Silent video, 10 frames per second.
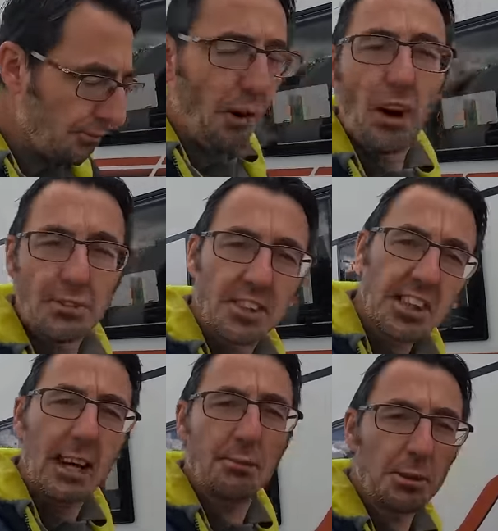five
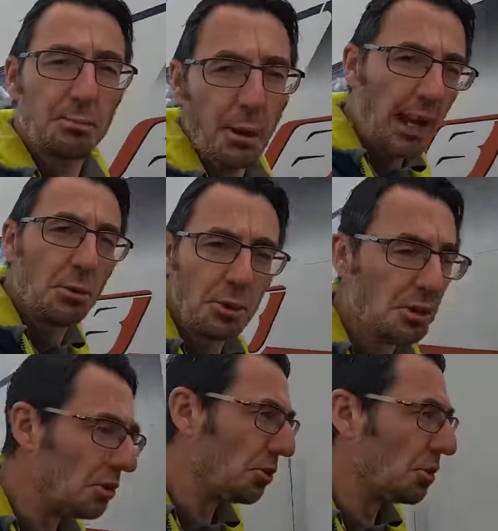steps
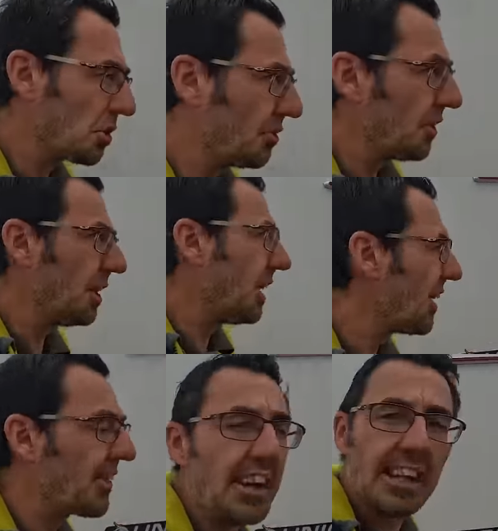backwards sort of a,
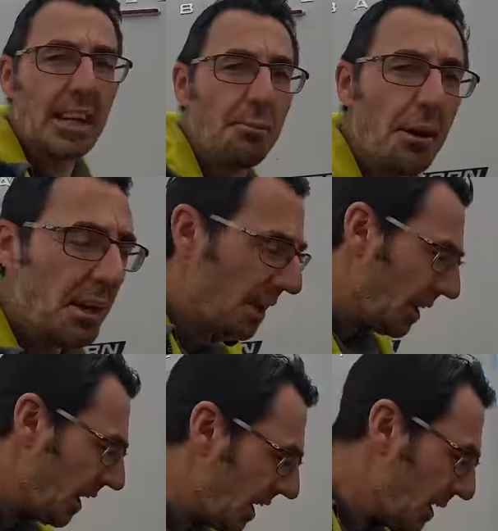a theme
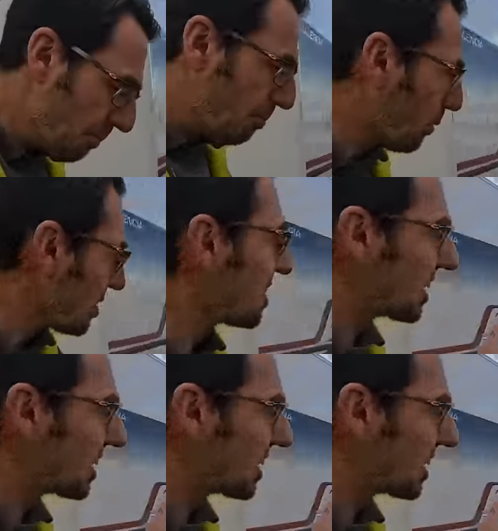um, but